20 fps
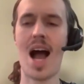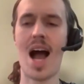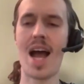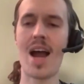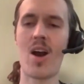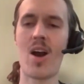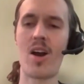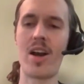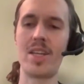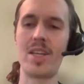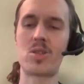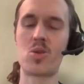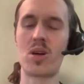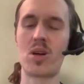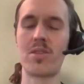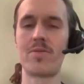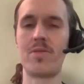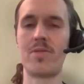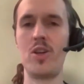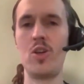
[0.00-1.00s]
I already
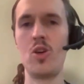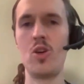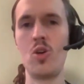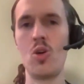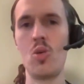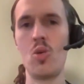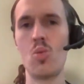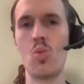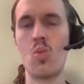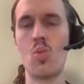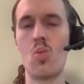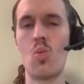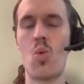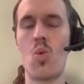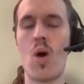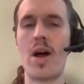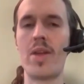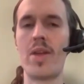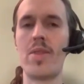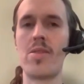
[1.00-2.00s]
sort of knew
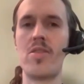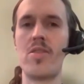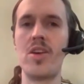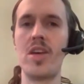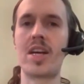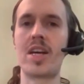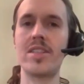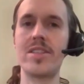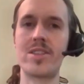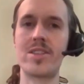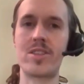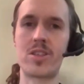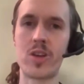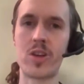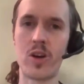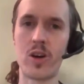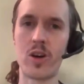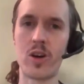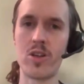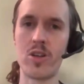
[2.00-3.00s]
what the
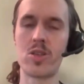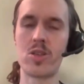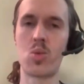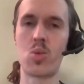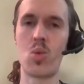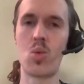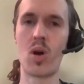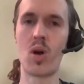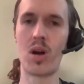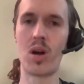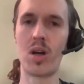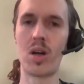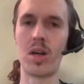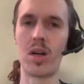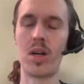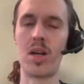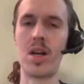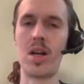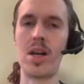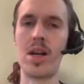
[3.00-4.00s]
concerns
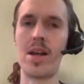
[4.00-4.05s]
were